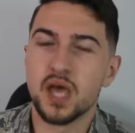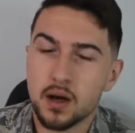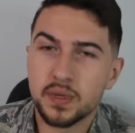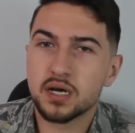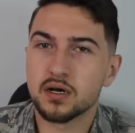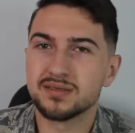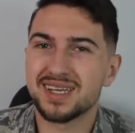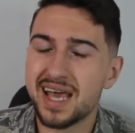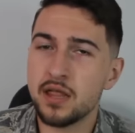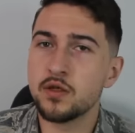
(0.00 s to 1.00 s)
Yeah,
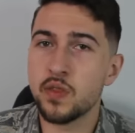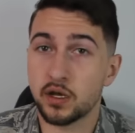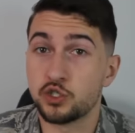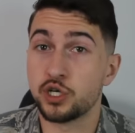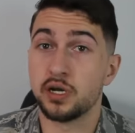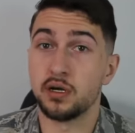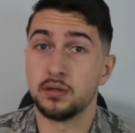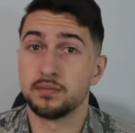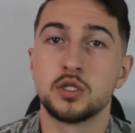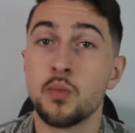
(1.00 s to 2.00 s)
because in a
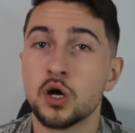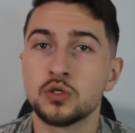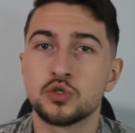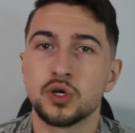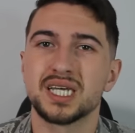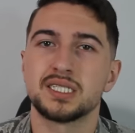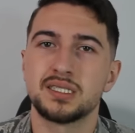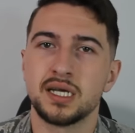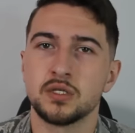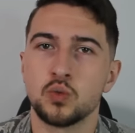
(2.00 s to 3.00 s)
nutshell, the modern Turkish
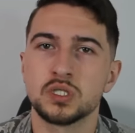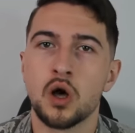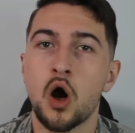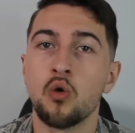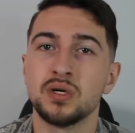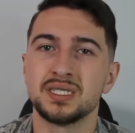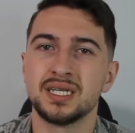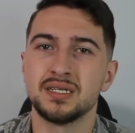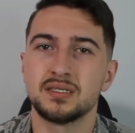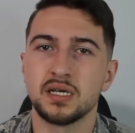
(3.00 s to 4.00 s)
state was always
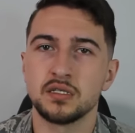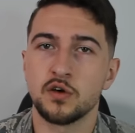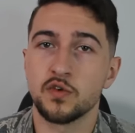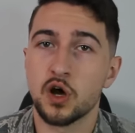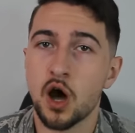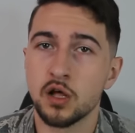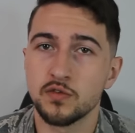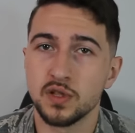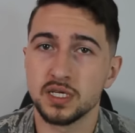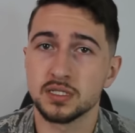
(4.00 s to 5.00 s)
in a state of
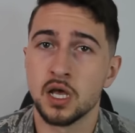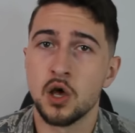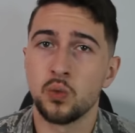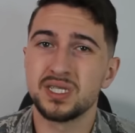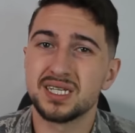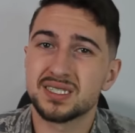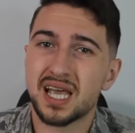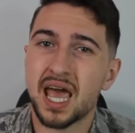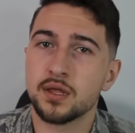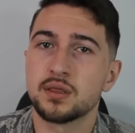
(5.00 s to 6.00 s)
conflict with
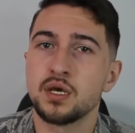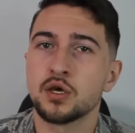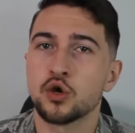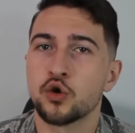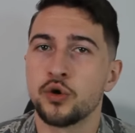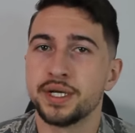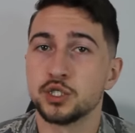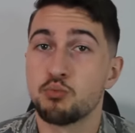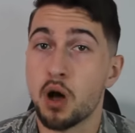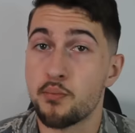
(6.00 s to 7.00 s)
its ethnic
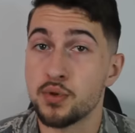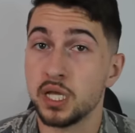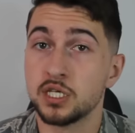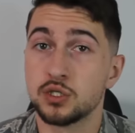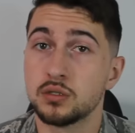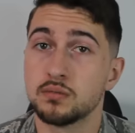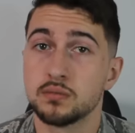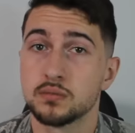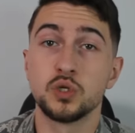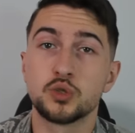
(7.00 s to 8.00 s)
Kurdish
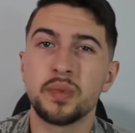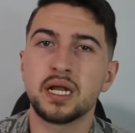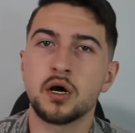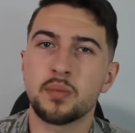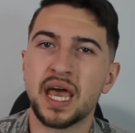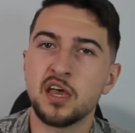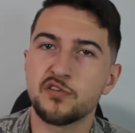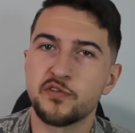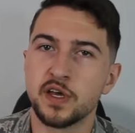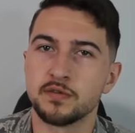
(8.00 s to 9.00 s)
population, which made up
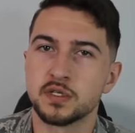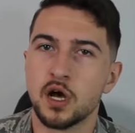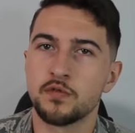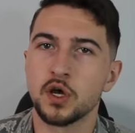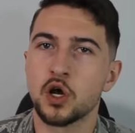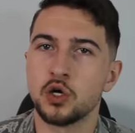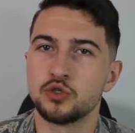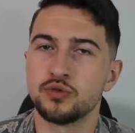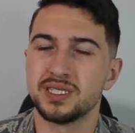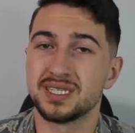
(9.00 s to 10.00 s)
a fifth of the
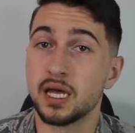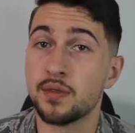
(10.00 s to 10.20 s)
country's